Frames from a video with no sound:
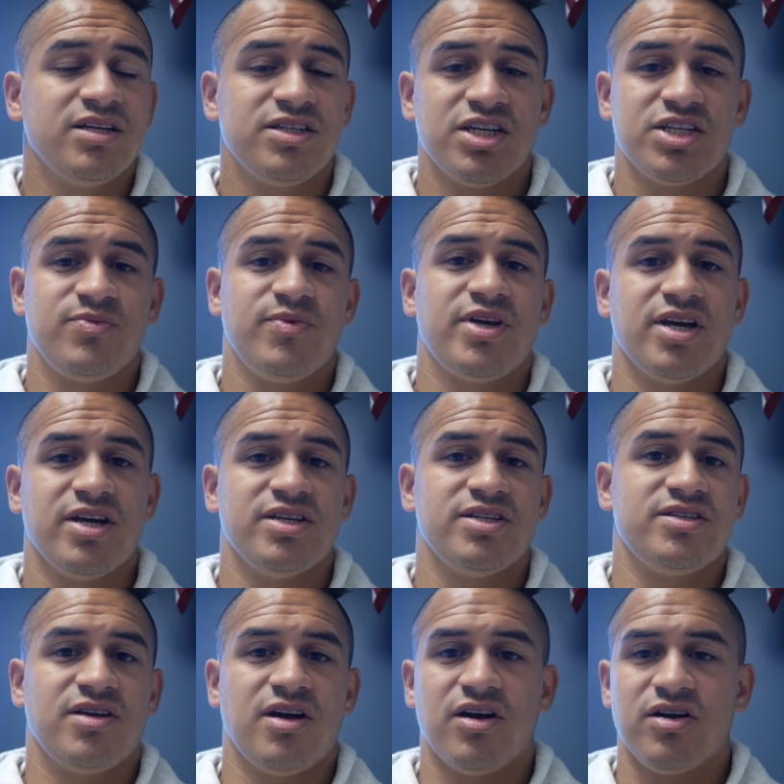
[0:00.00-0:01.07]
just
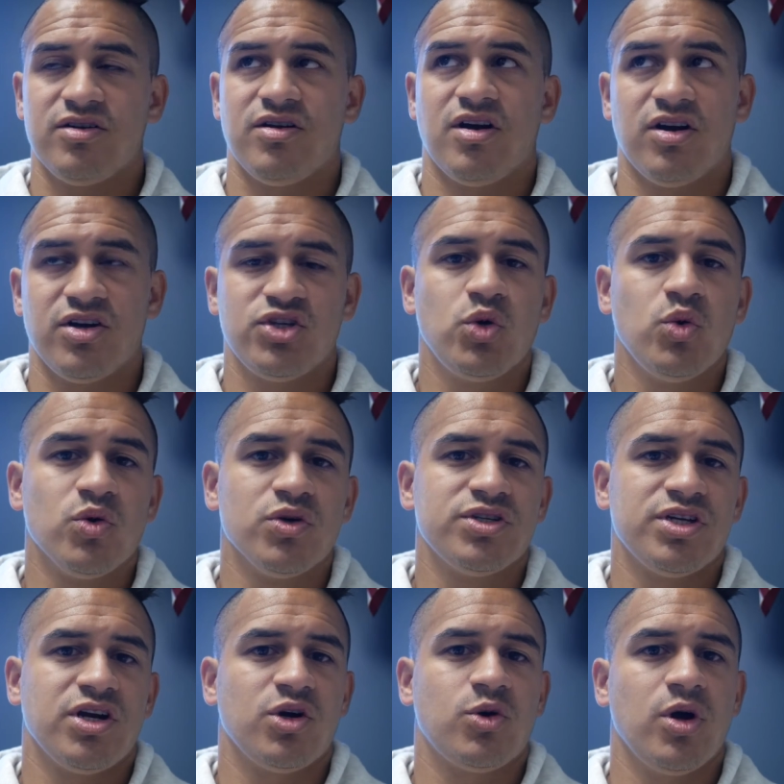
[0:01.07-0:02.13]
because our tools
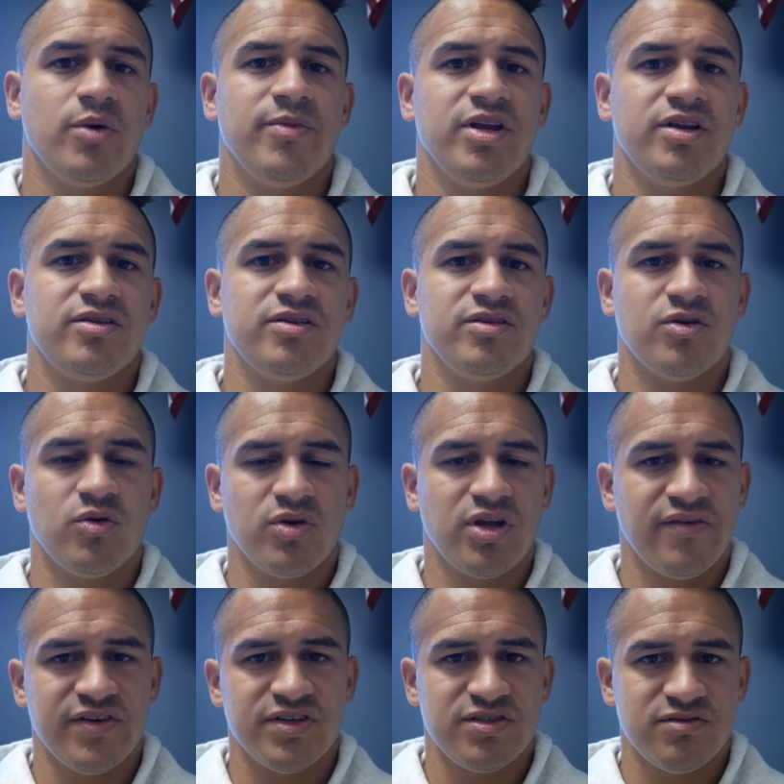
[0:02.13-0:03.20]
and our equipment don't
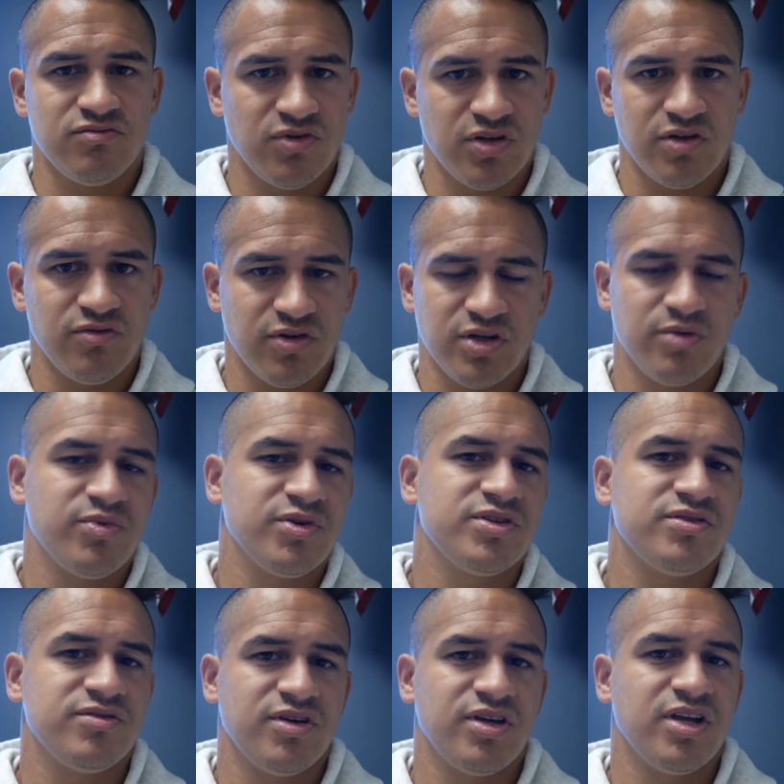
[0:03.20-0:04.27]
give us really
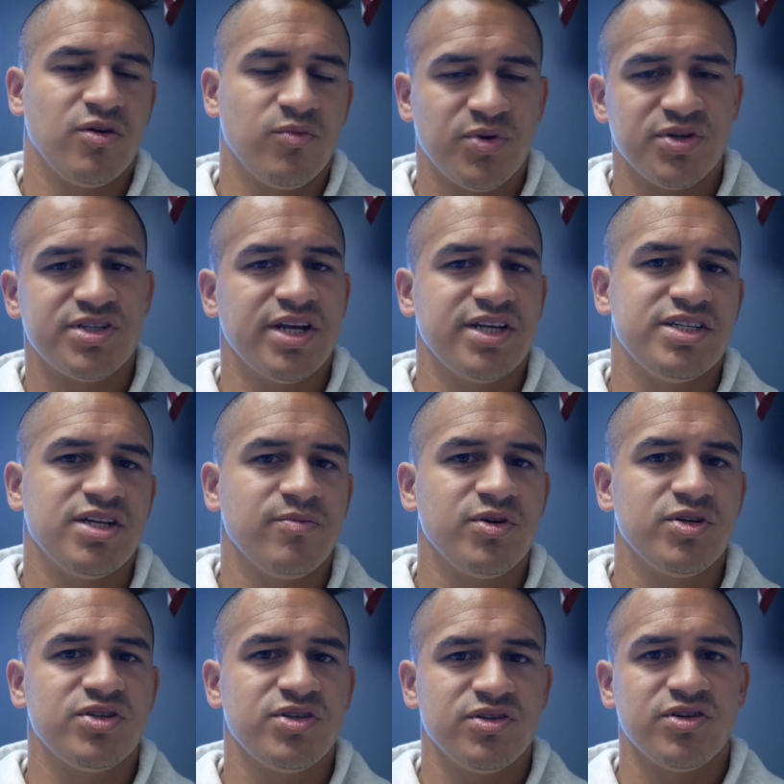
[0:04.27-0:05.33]
precise
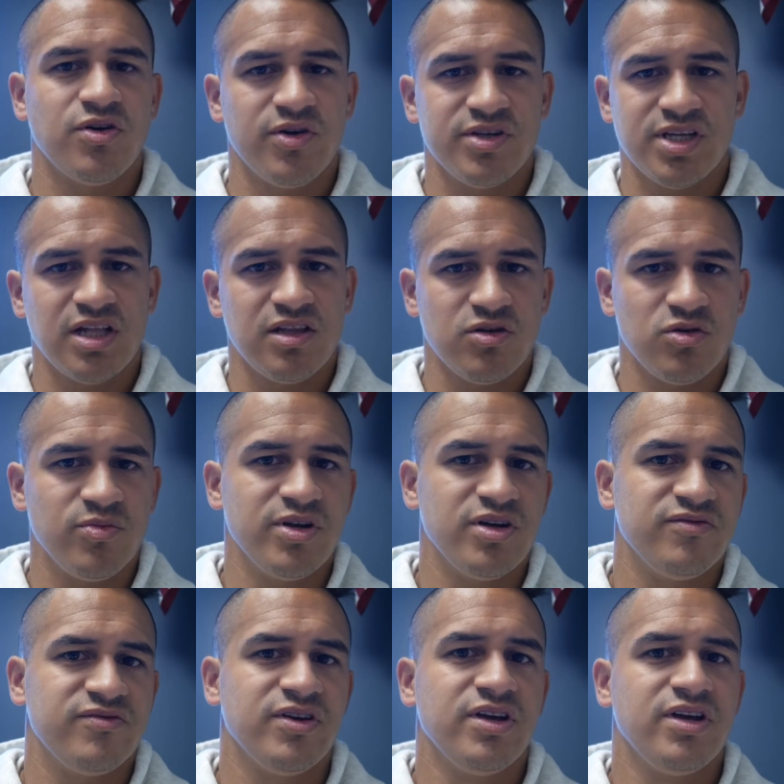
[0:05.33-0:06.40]
numbers. There's always that little bit
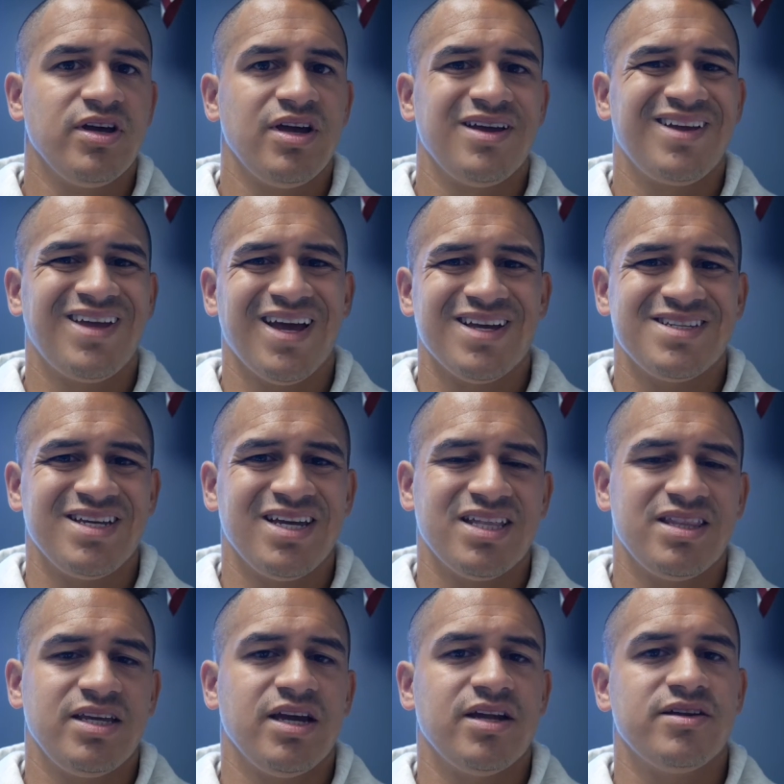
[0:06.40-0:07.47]
of guessing
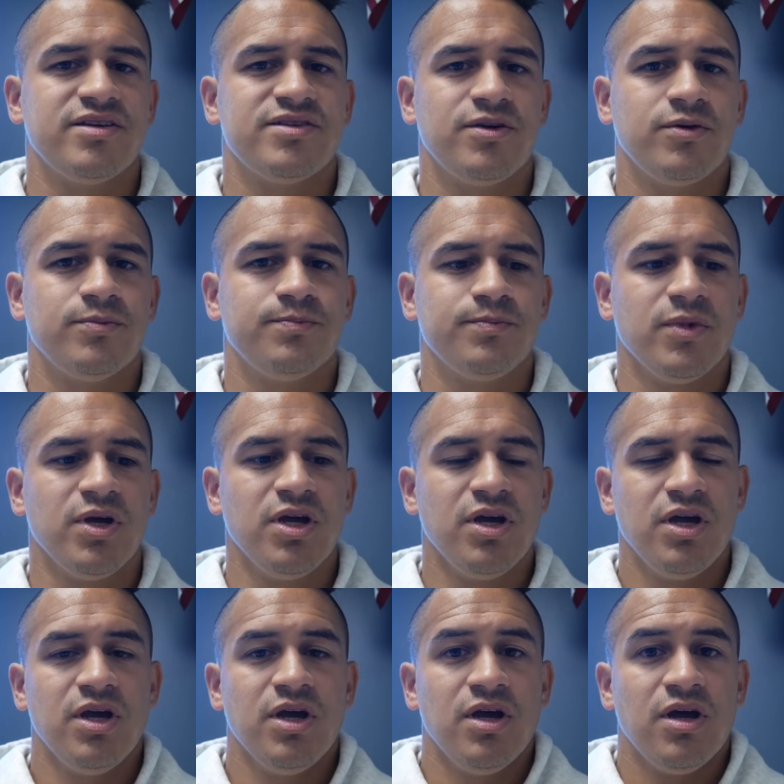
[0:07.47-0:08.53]
at the end. So,
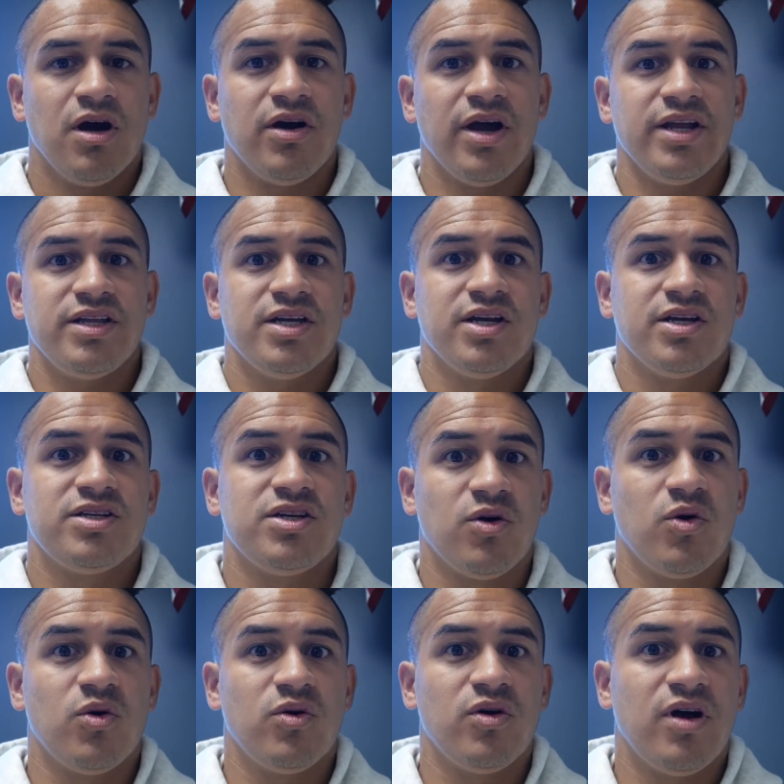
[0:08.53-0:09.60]
all right,
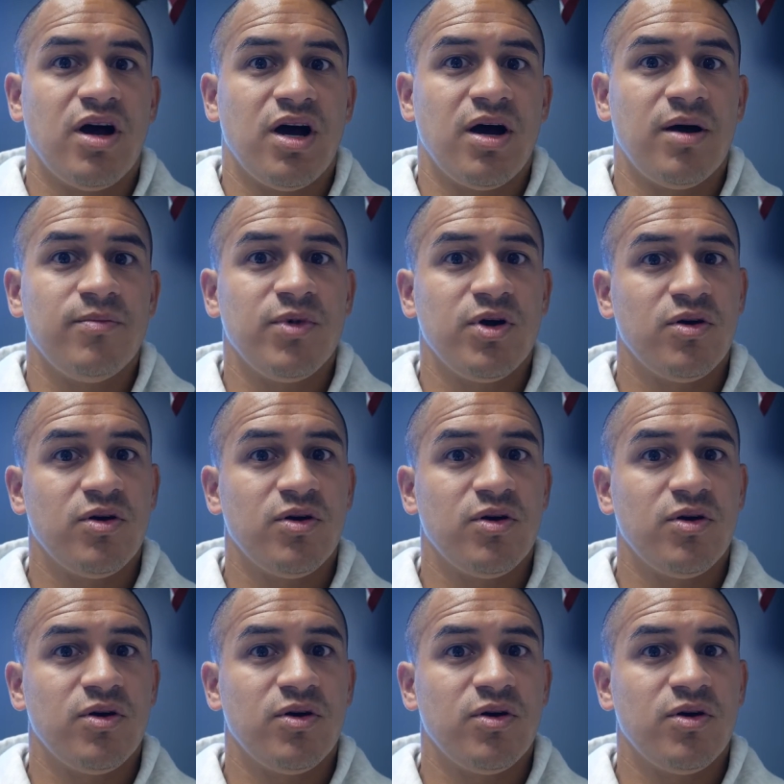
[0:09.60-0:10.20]
so